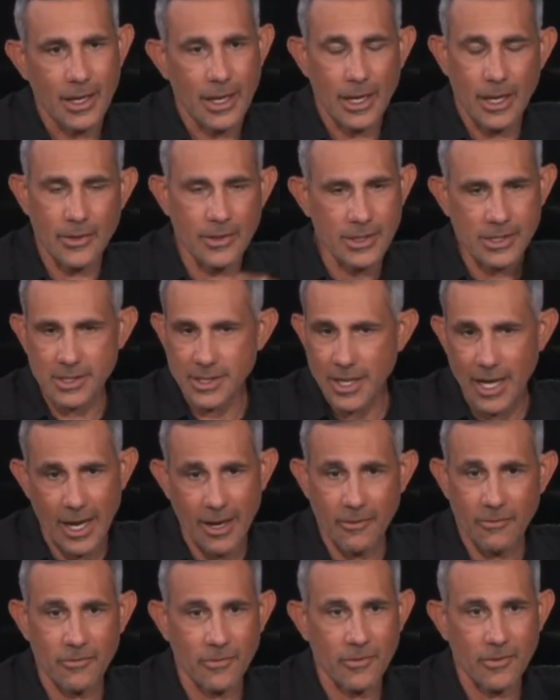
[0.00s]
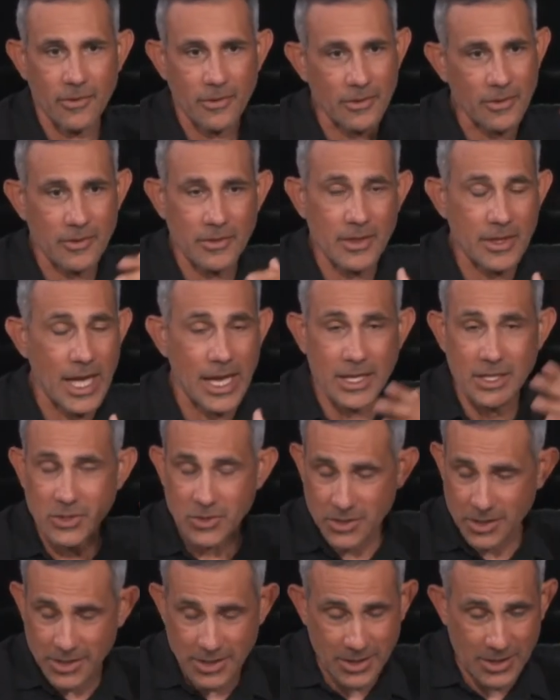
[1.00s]
in this life that
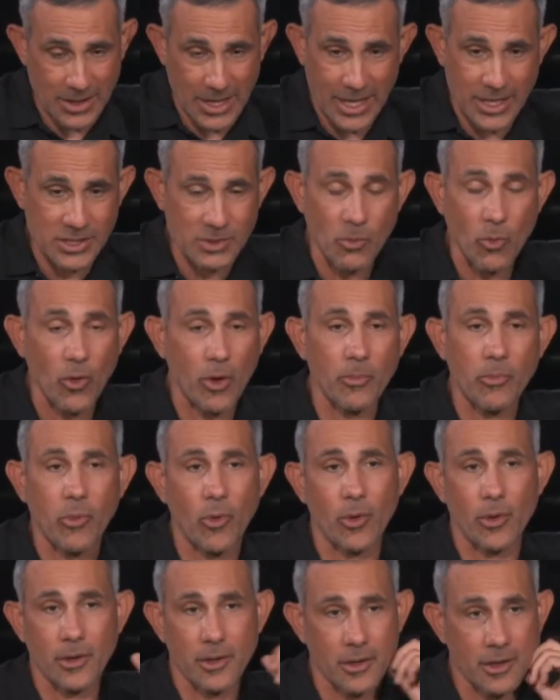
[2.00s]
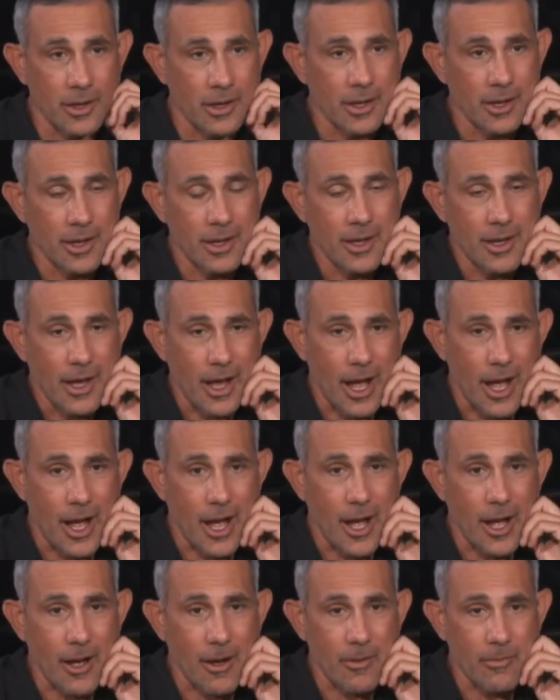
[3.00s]
is more important
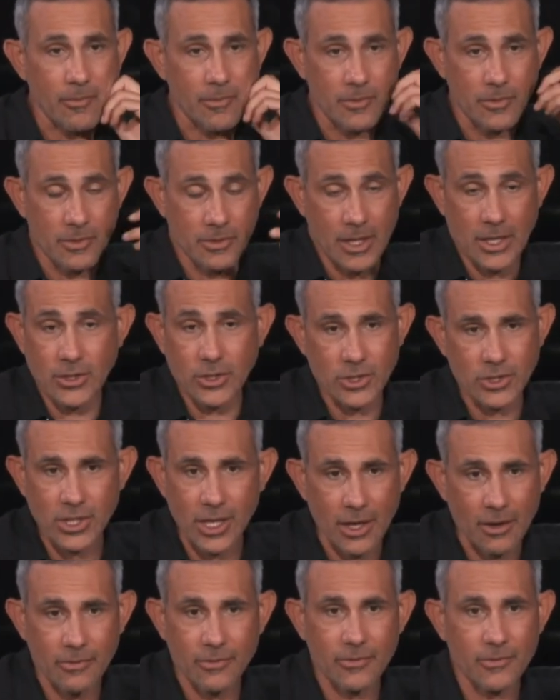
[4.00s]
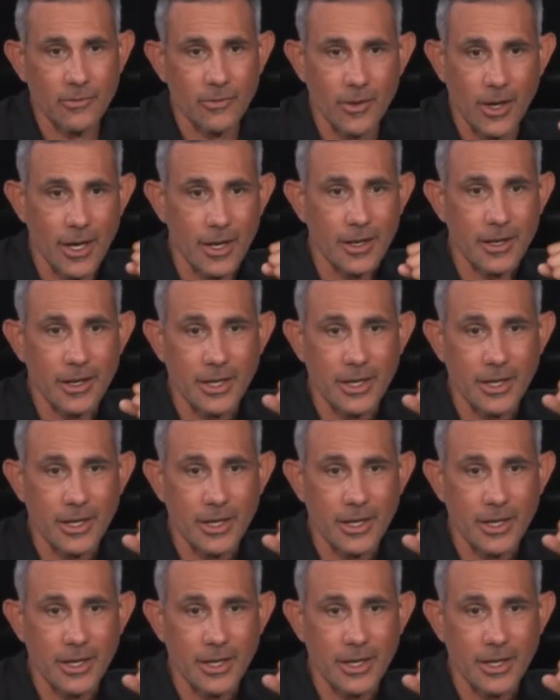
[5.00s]
than yourself, right?